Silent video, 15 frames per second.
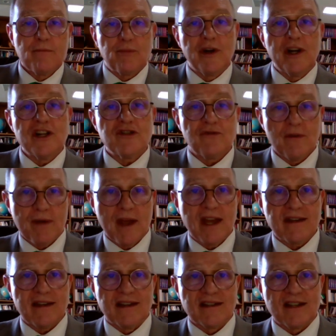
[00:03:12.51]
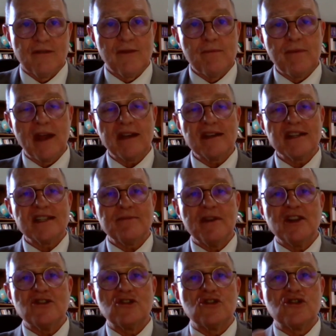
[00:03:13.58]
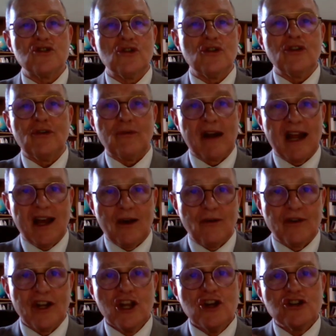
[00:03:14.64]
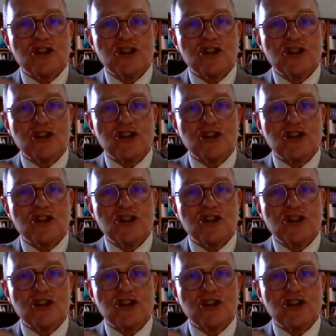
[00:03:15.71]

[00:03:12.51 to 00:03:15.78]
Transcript: preached repentance, and repentance means to turn around,